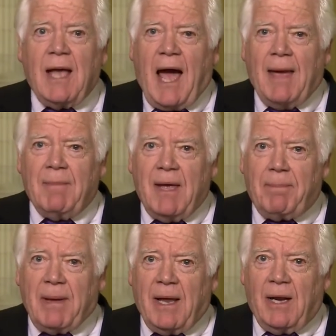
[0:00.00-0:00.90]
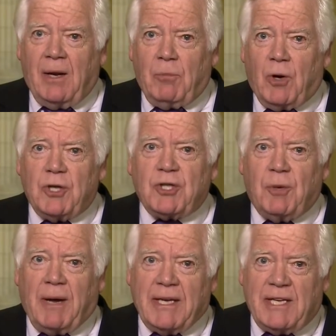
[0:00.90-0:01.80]
I may pay a little more so
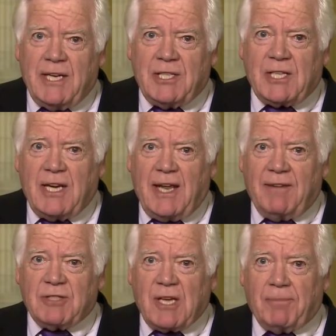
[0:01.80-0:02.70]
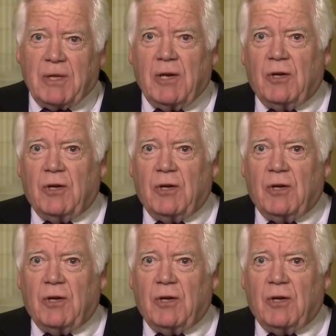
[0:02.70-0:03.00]
my kids can have something,